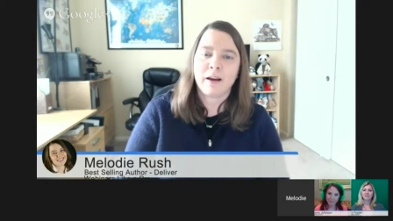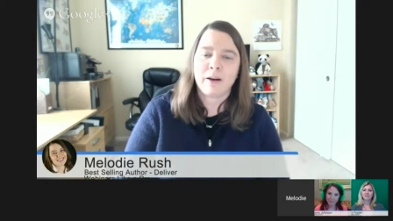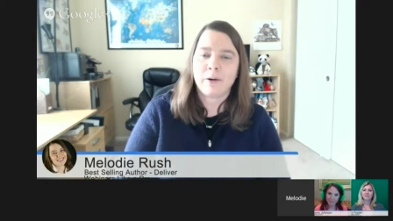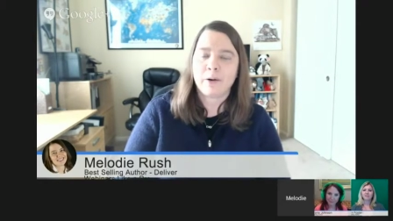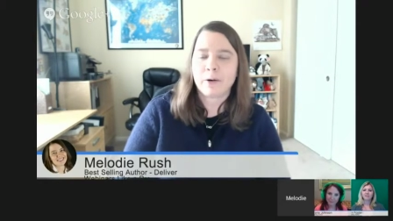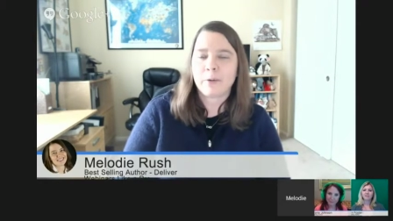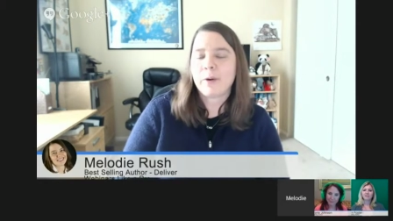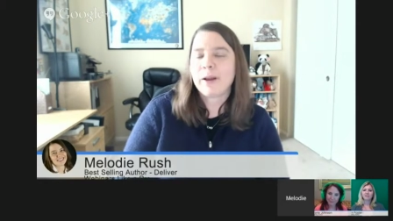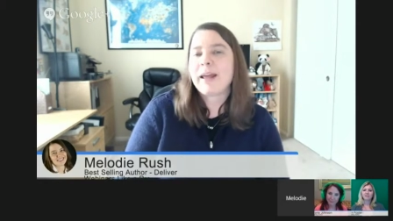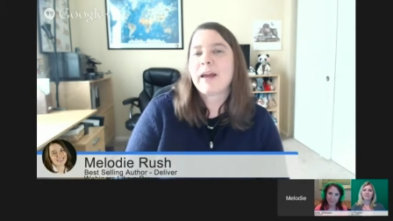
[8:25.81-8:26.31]

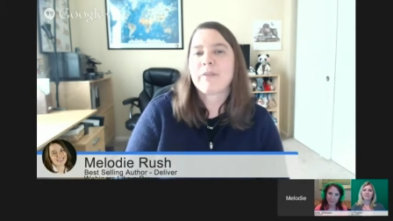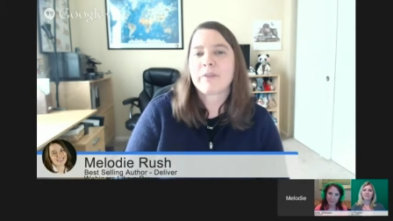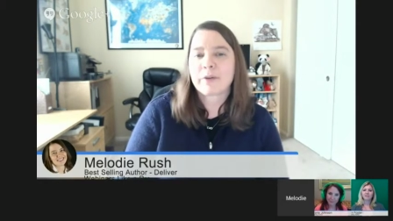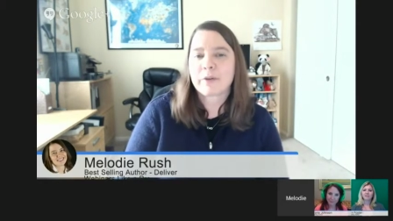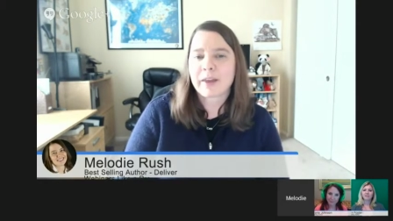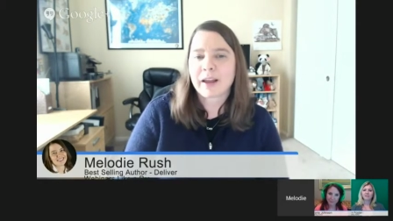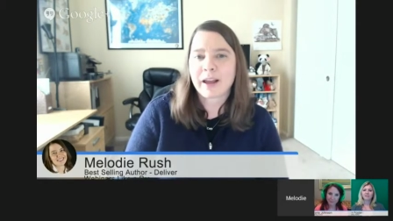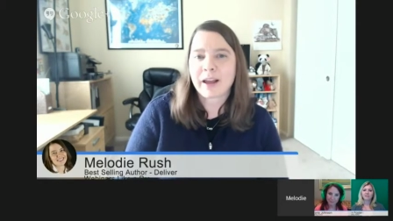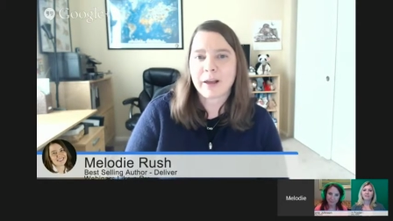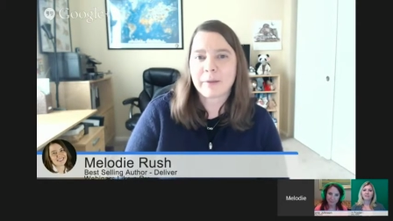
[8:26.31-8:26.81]
or
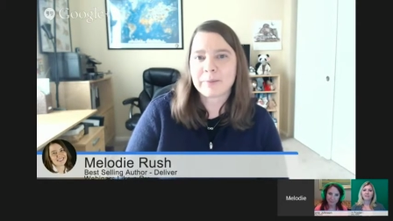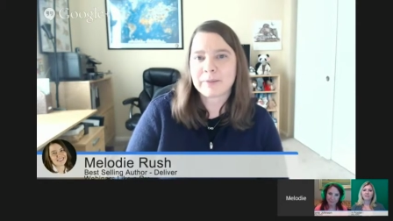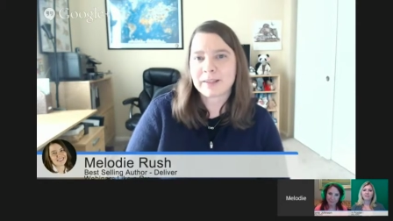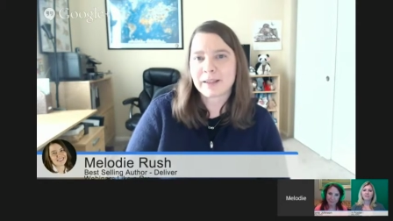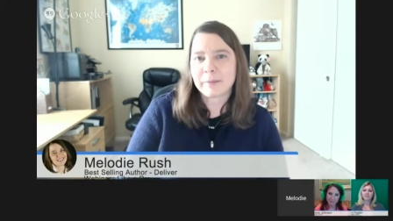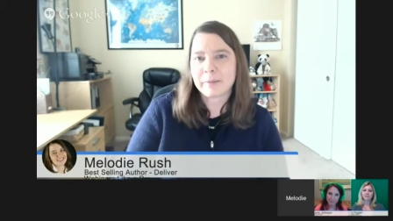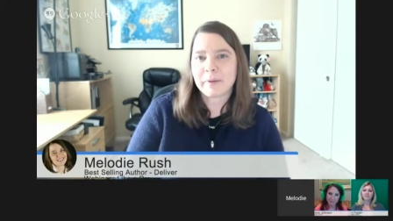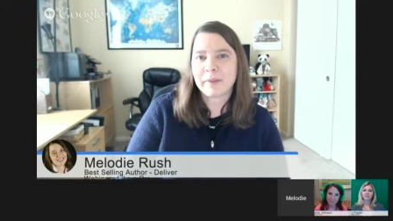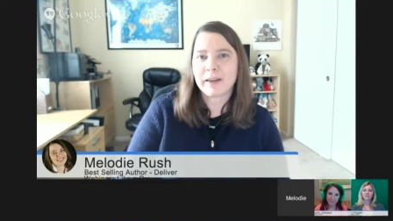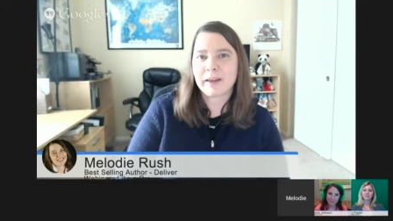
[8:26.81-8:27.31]
whatever that
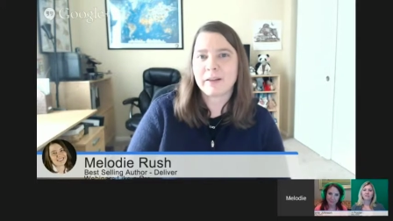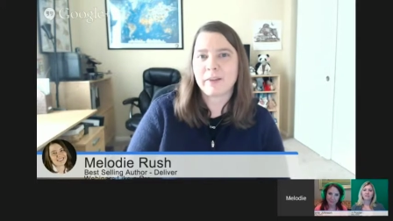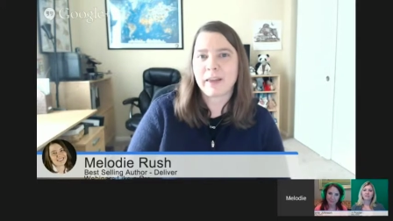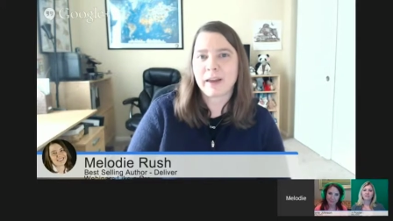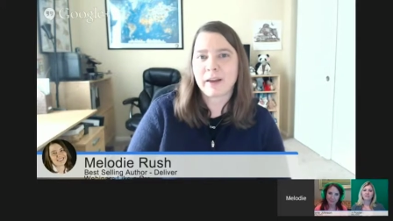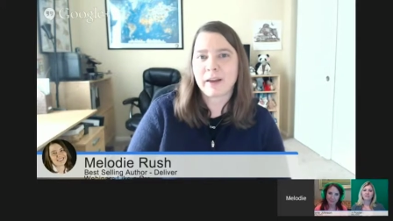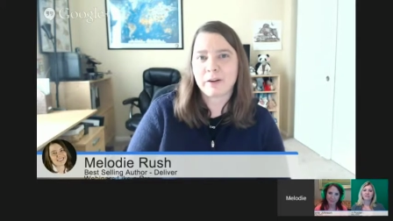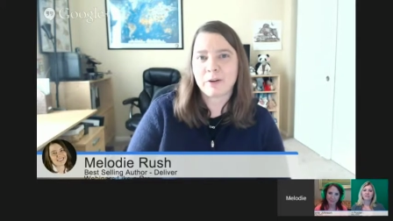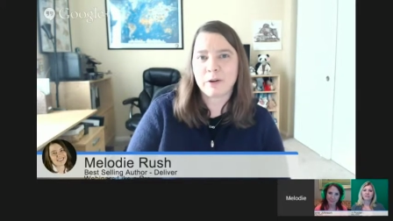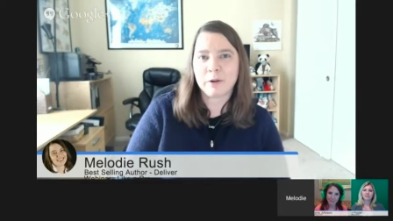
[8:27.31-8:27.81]
comes up with
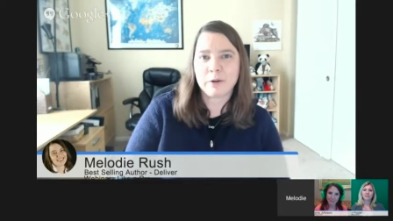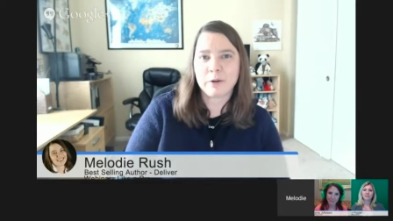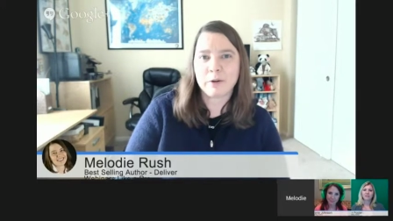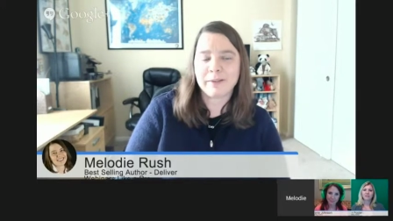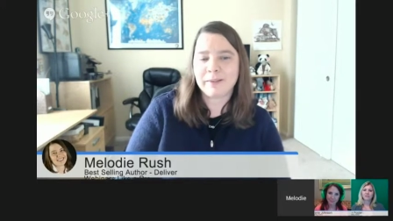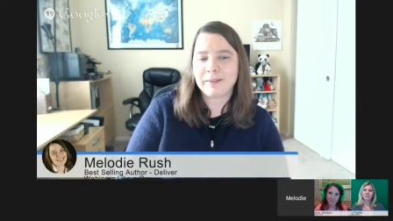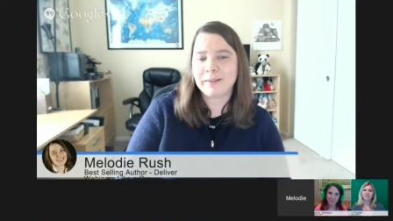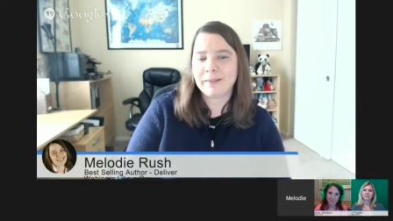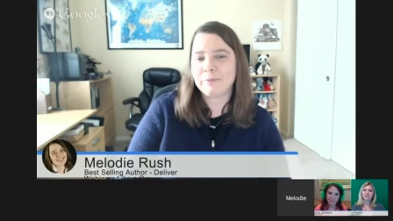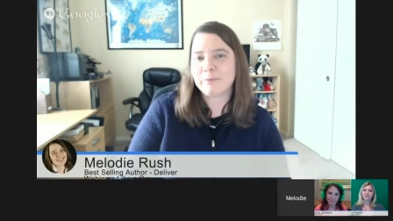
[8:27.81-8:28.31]
that
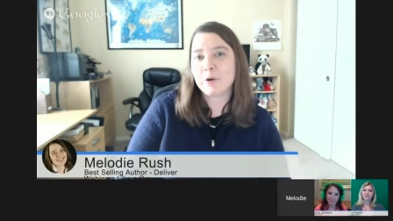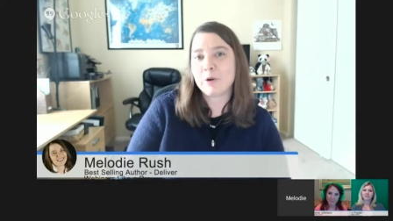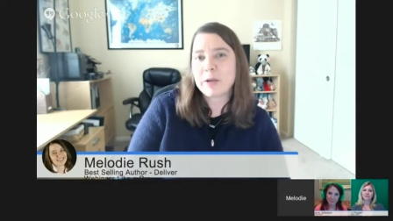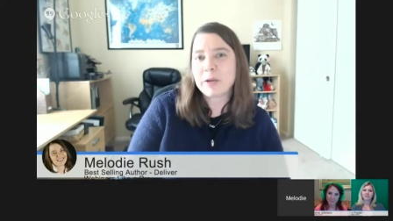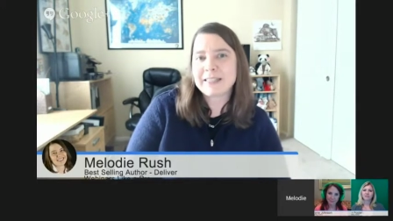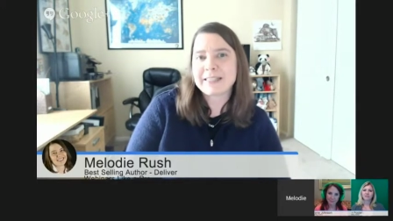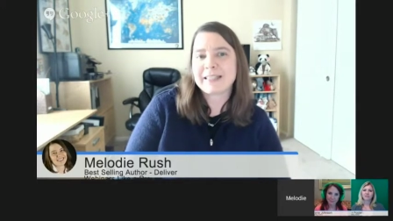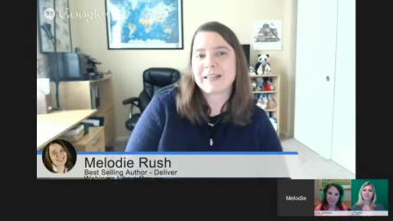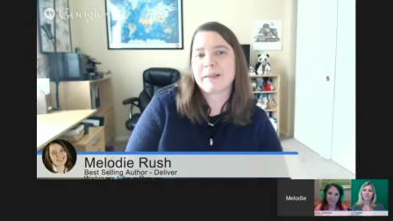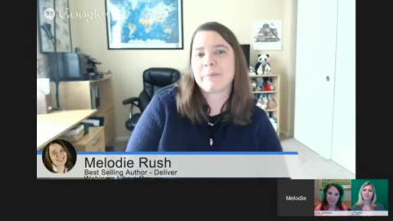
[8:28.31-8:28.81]
little
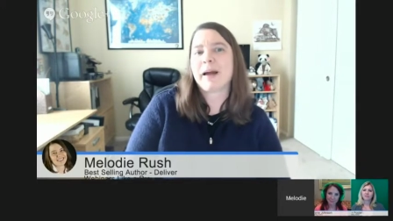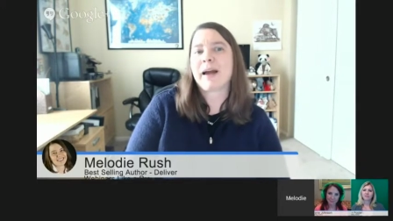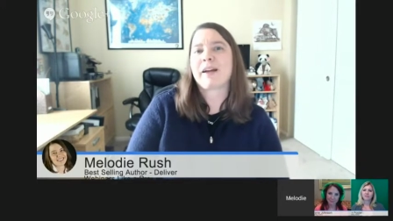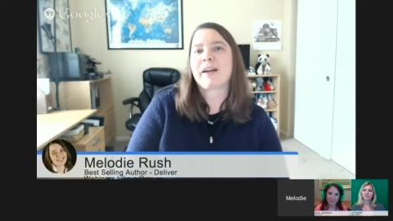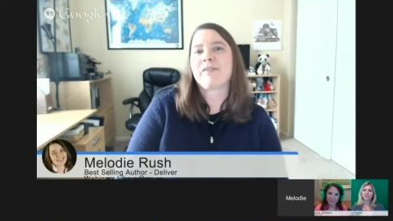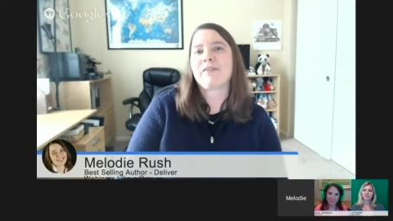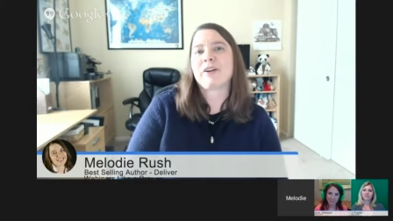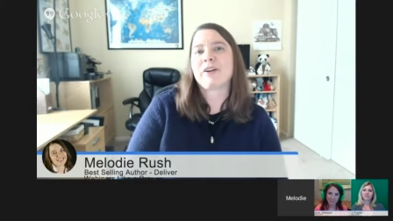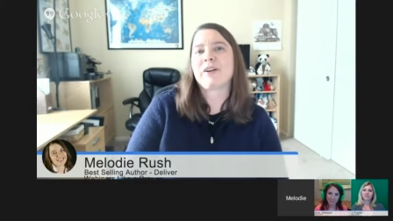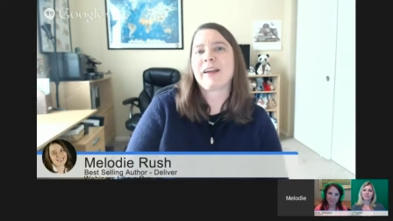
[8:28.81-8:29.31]
voice in the
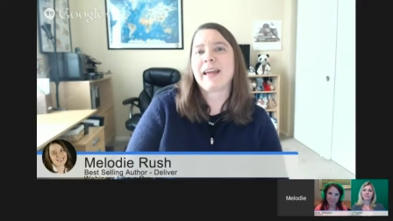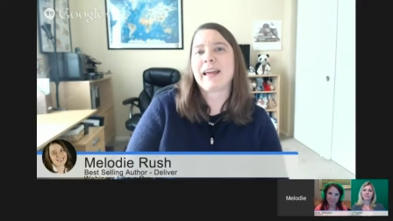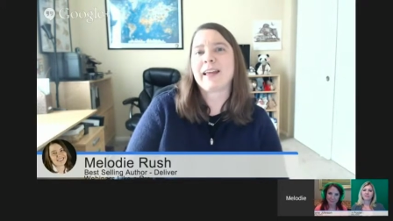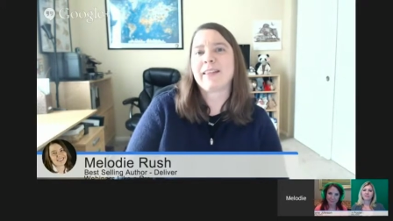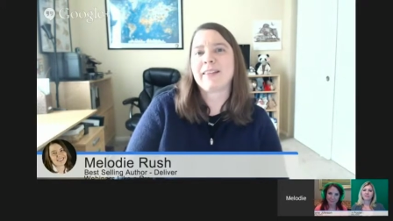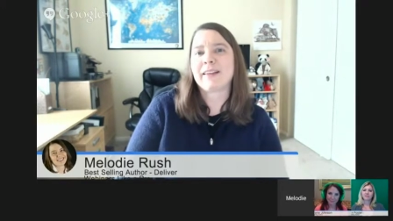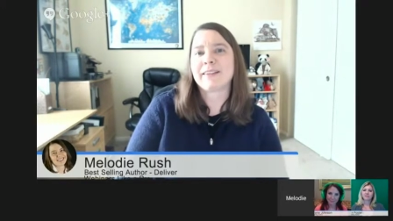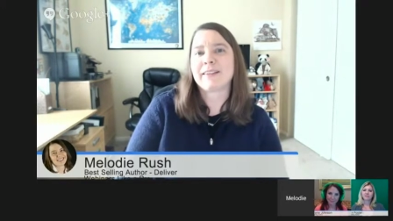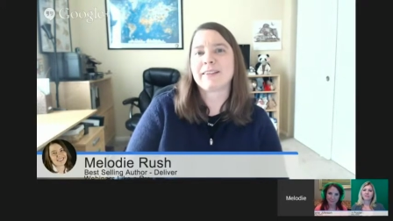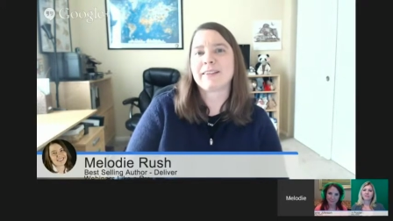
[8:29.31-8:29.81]
back of your
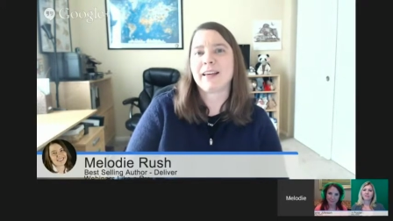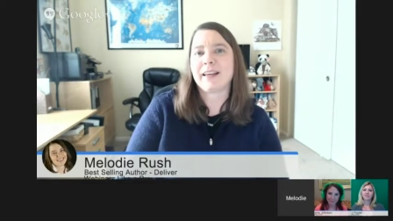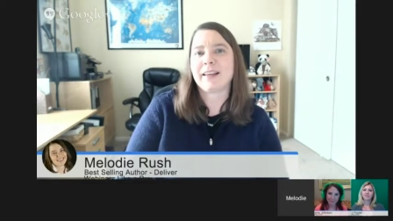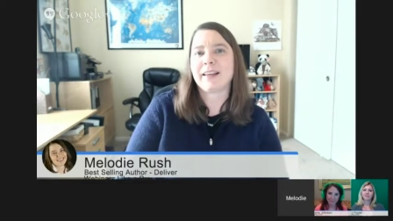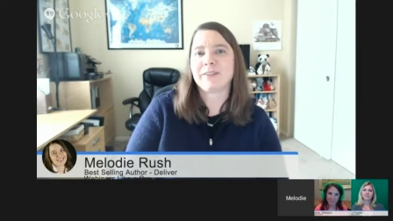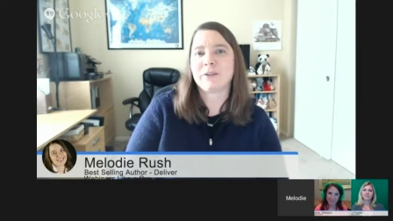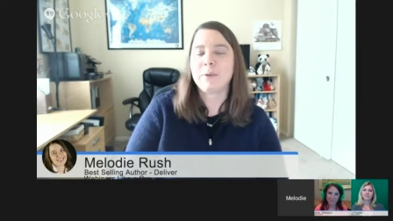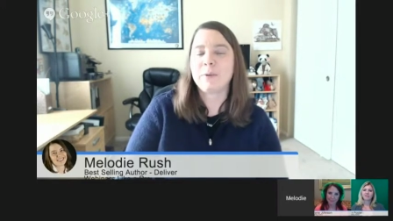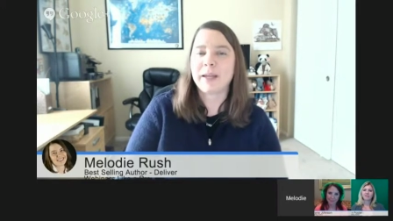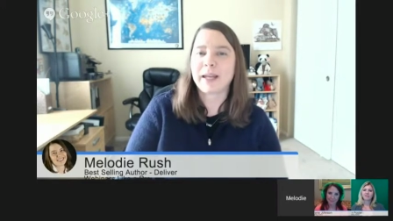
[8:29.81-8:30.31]
head that
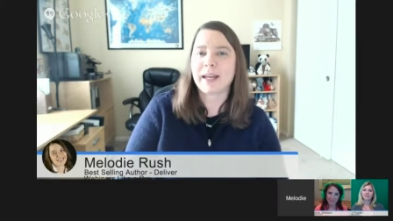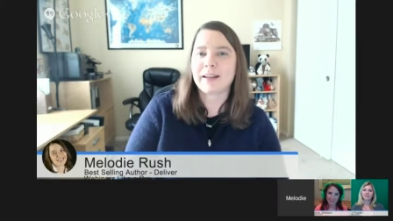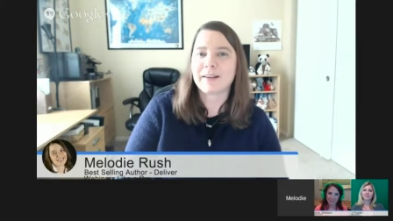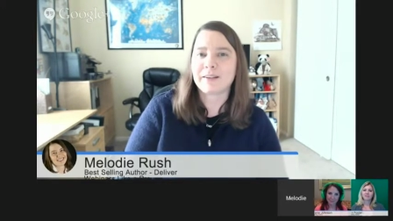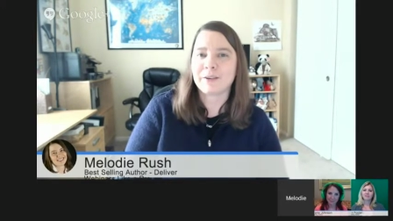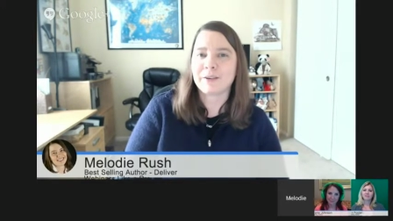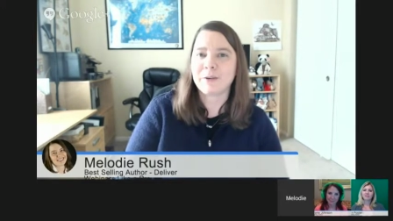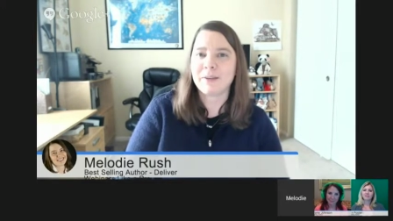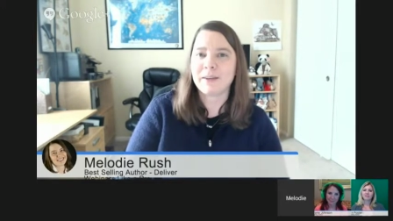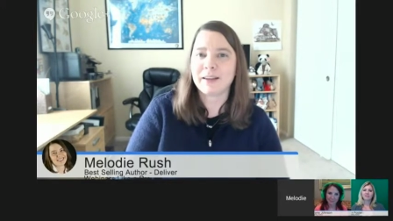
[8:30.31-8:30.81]
says you
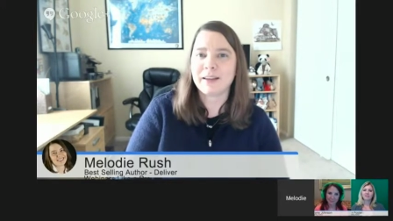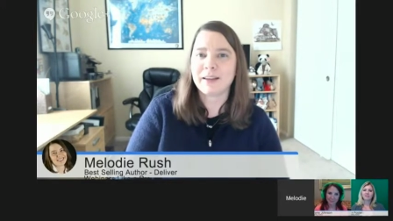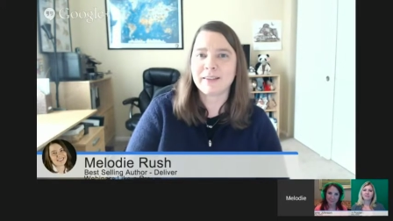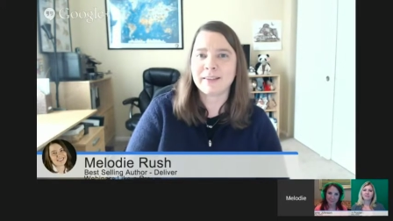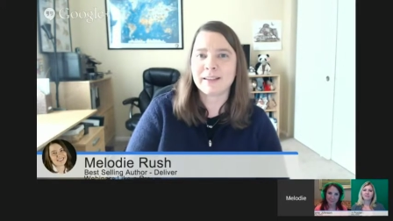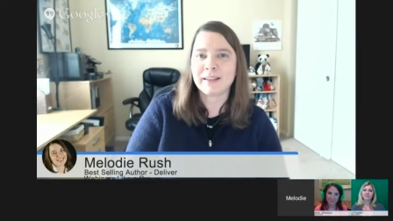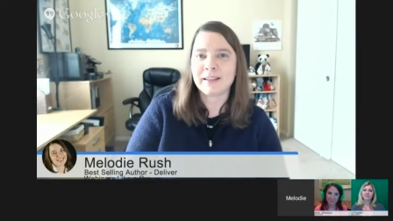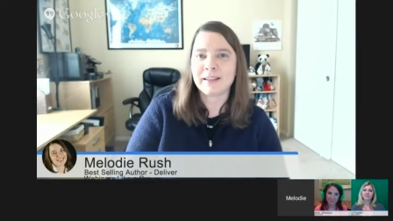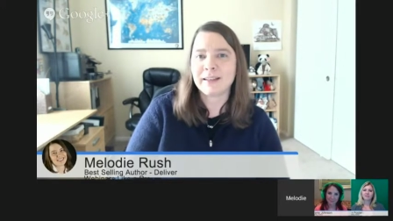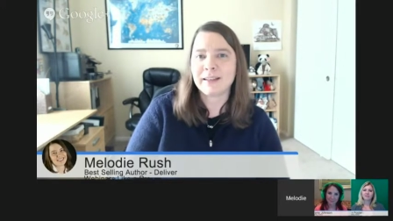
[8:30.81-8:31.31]
can't do
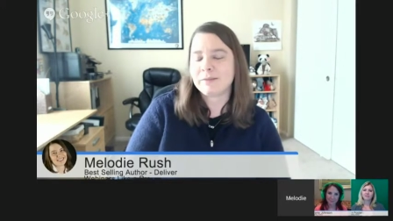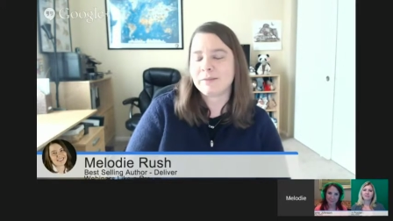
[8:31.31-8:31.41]
this.